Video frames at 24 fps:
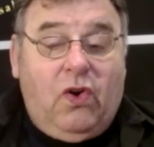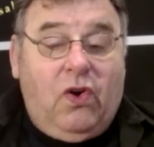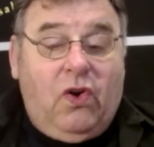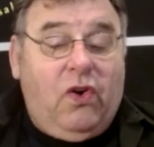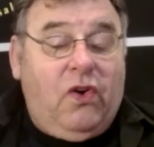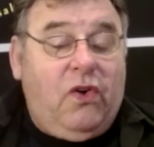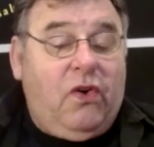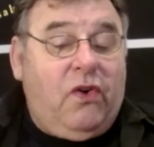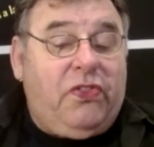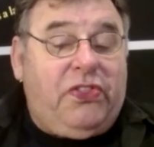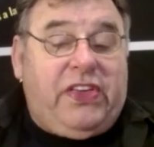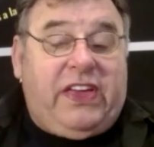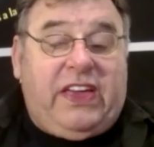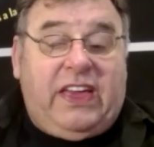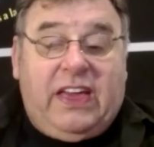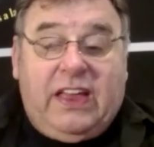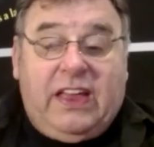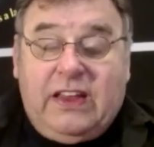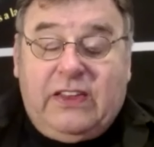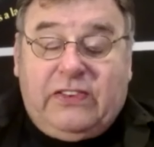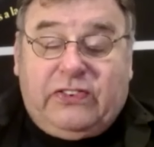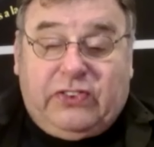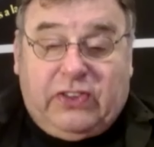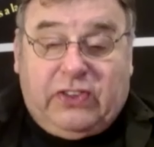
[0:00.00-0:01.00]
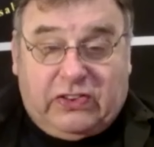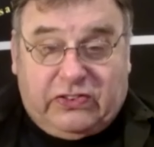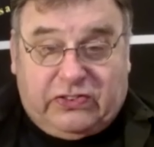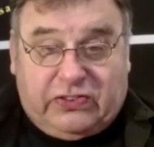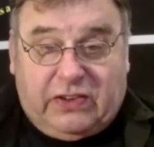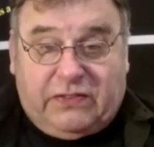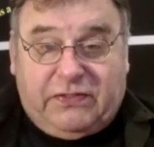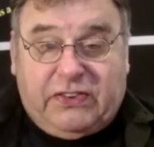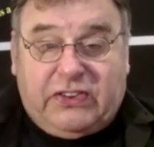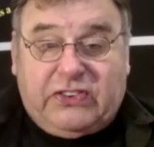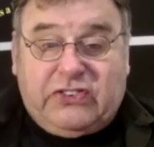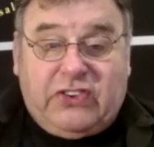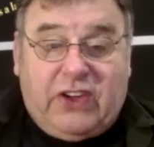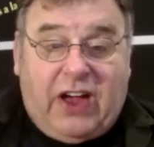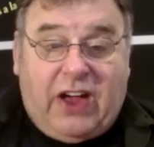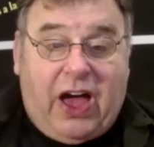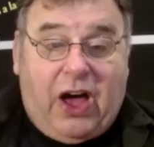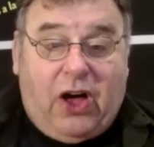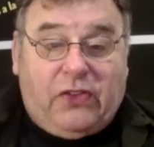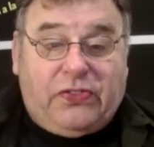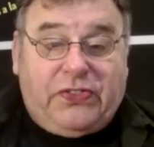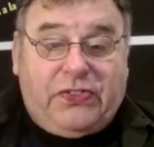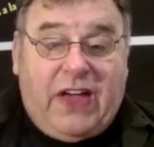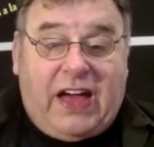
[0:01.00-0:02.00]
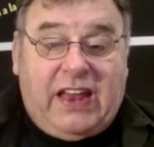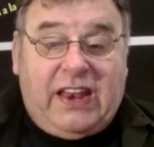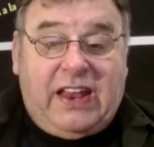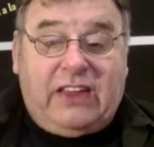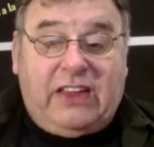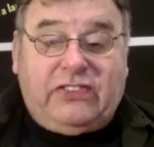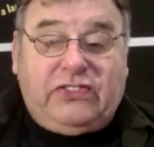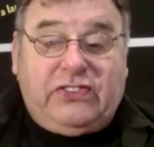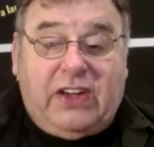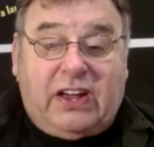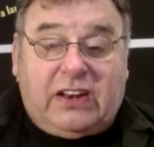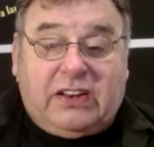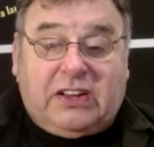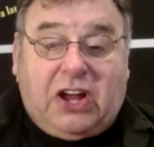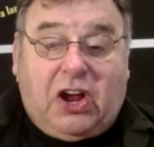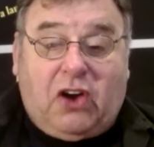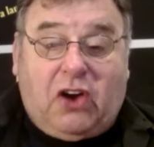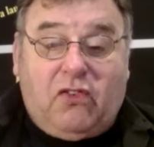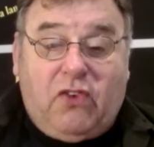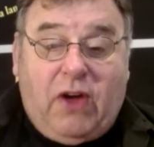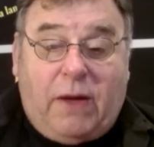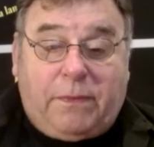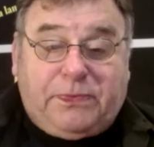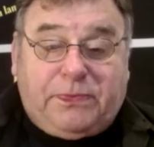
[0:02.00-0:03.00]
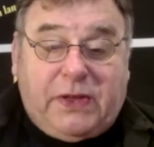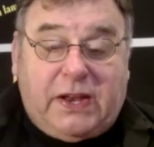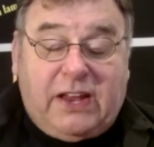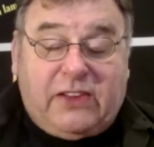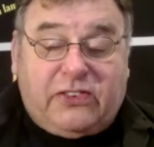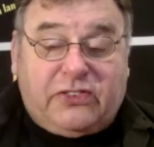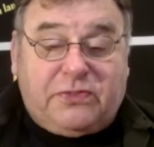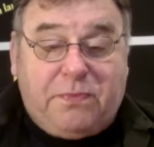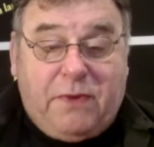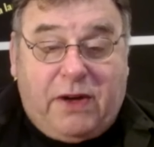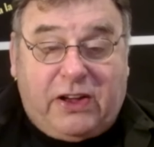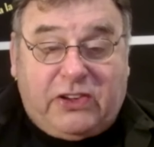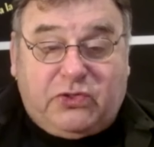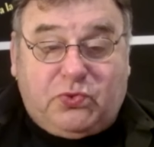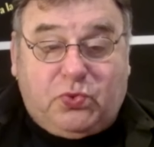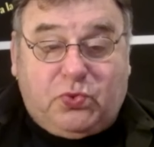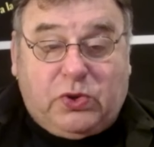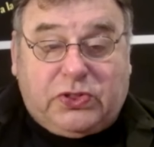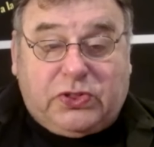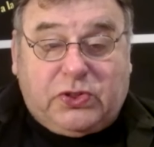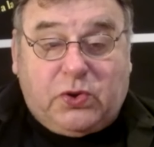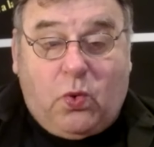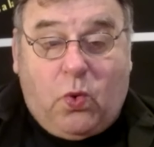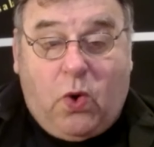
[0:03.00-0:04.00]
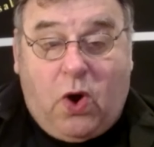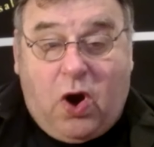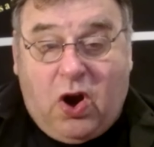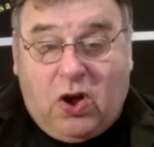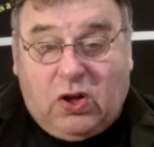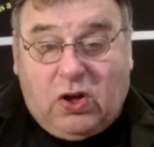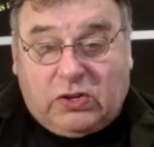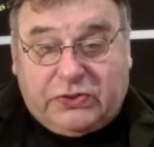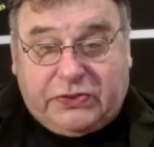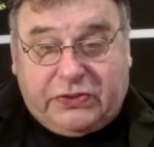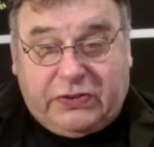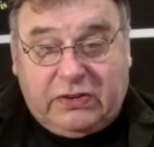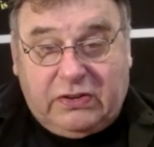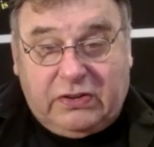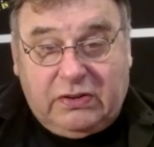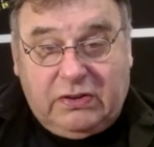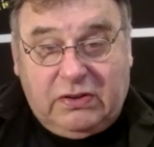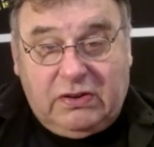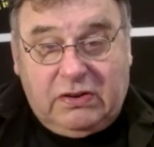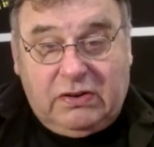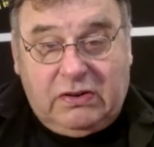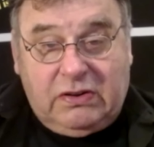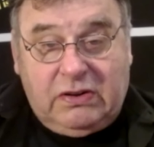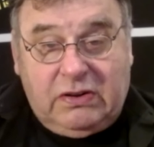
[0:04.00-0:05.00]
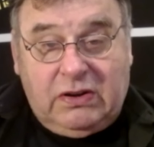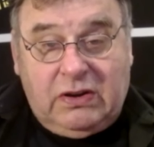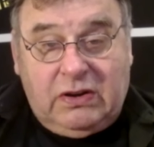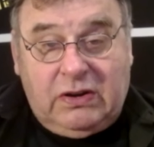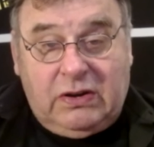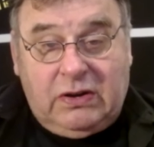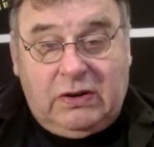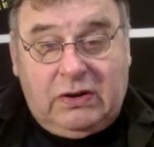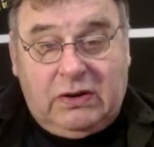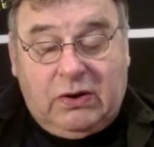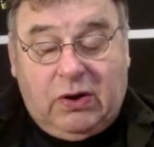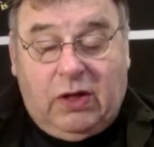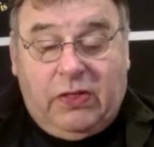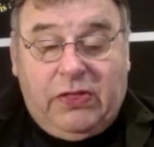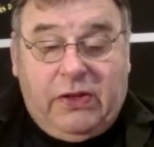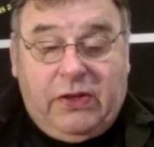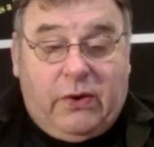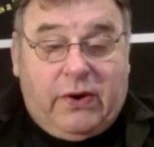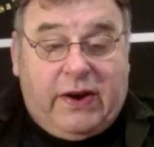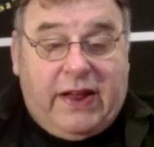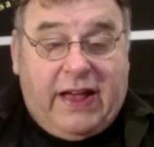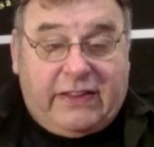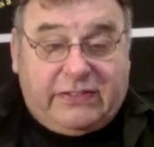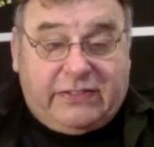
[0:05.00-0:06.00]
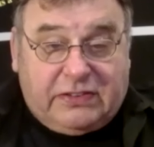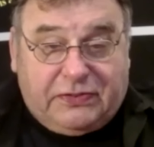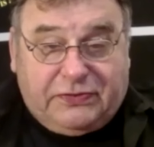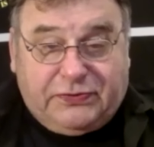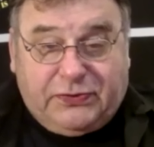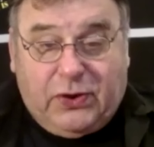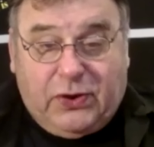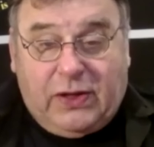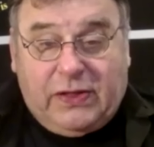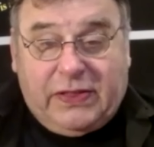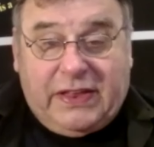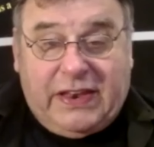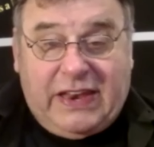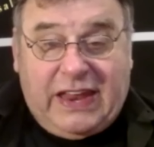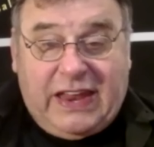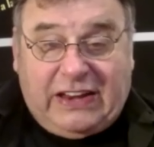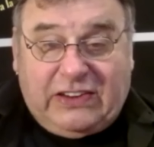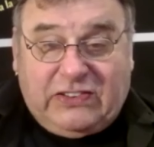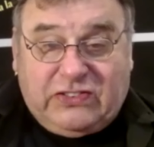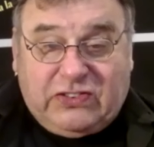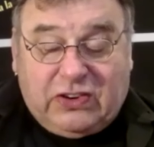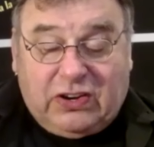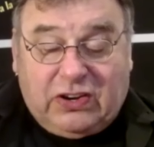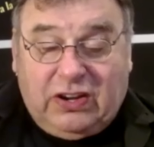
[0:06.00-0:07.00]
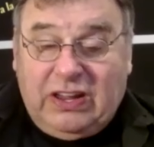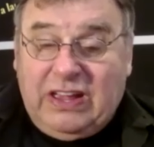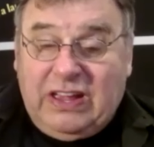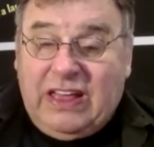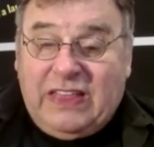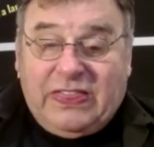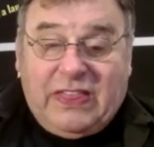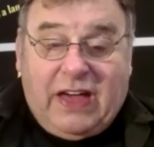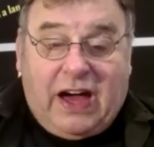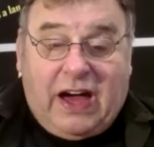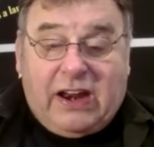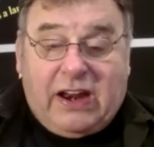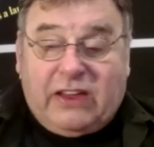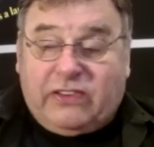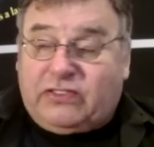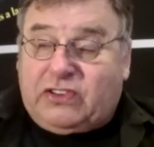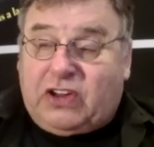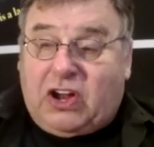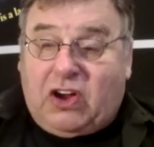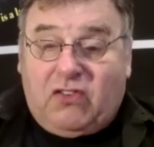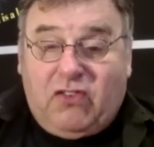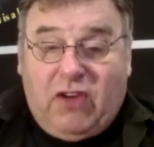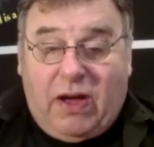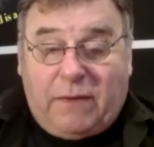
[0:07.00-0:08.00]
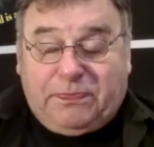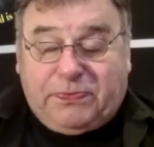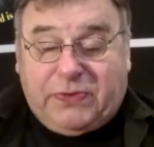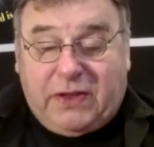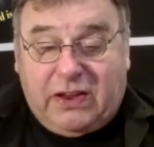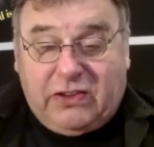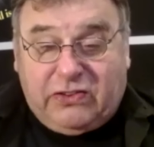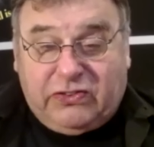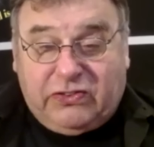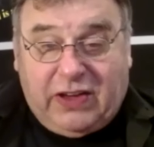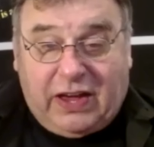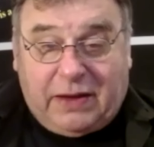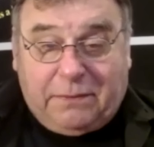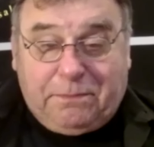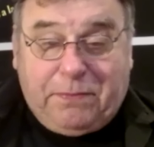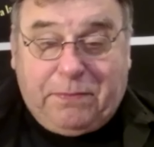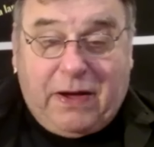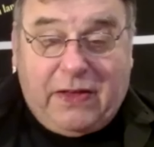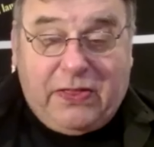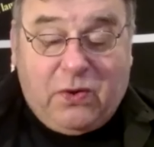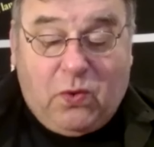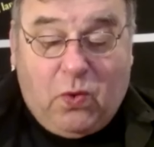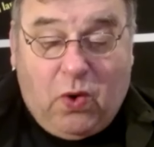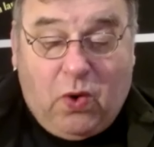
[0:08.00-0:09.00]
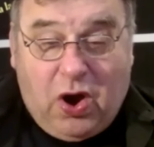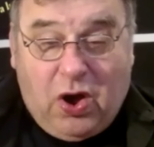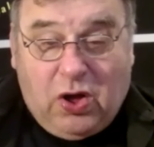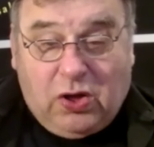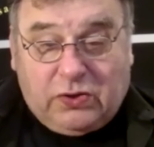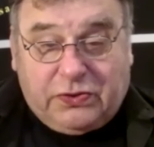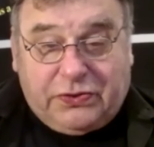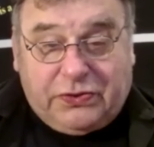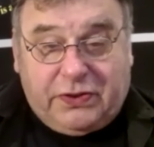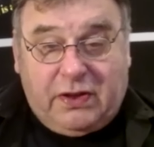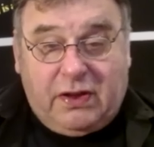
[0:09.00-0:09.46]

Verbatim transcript: the innocence of a child, not as yet corrupted as much with the world, although it has a fallen nature, not as corrupted as yet by the world.